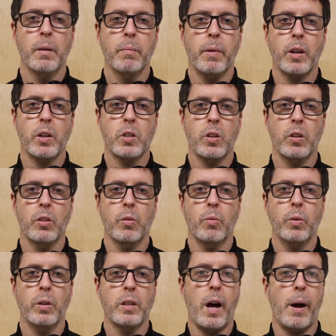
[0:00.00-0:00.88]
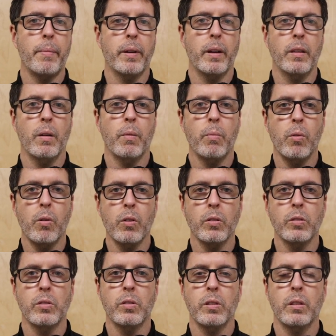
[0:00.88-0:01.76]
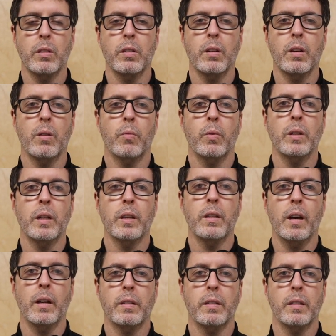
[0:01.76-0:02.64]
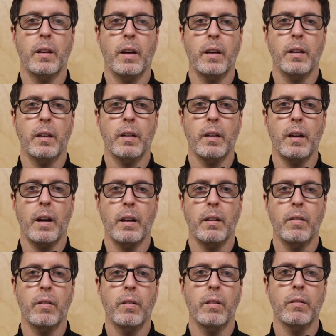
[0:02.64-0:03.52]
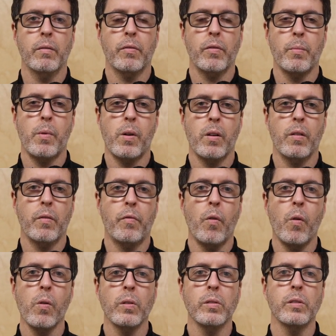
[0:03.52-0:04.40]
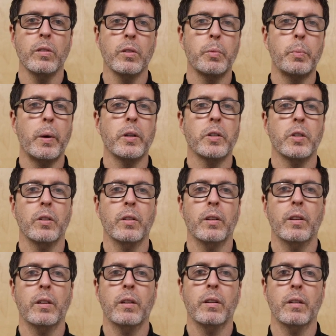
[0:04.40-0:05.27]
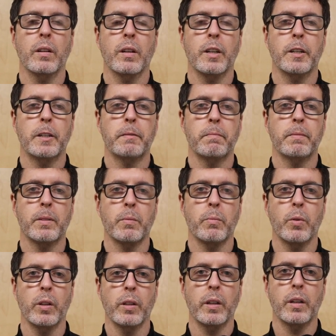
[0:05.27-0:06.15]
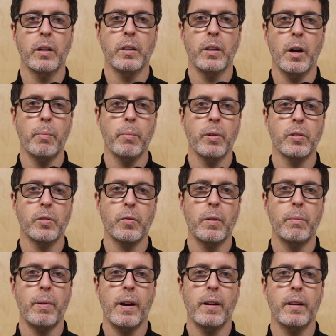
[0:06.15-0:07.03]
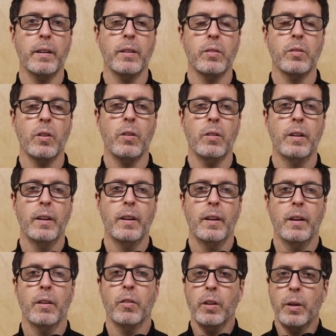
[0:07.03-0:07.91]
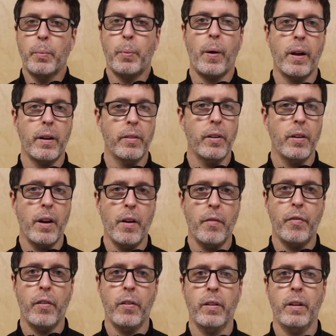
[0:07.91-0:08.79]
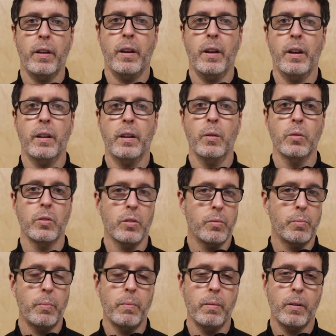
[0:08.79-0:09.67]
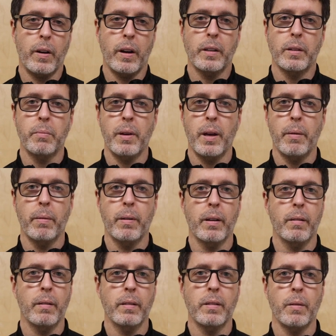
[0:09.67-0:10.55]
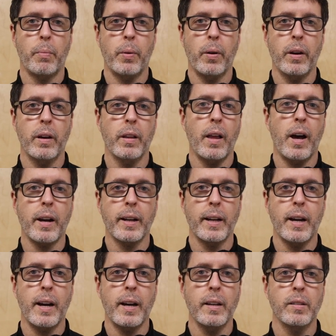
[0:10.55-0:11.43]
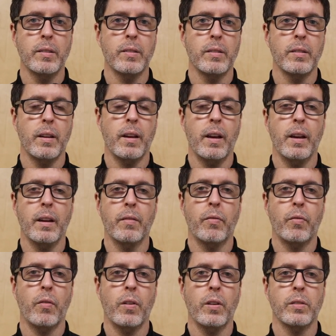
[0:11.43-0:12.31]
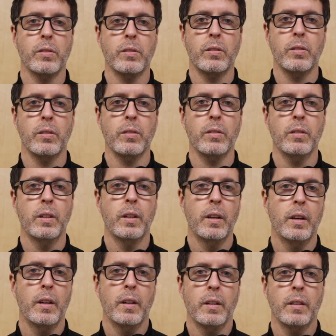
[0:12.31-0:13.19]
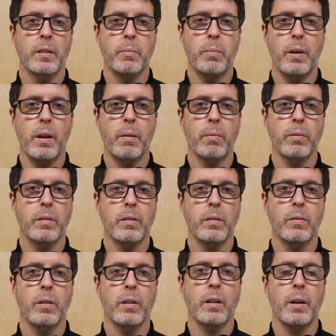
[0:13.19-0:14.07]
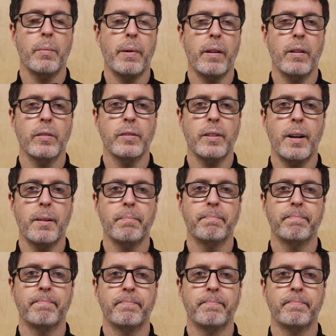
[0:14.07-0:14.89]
make sure that we dominate the boards. And we did that tonight and got from our forwards especially really good numbers rebounding. So really proud of their effort. And it was great to be able to play a lot of guys and for us to be able to come out on top.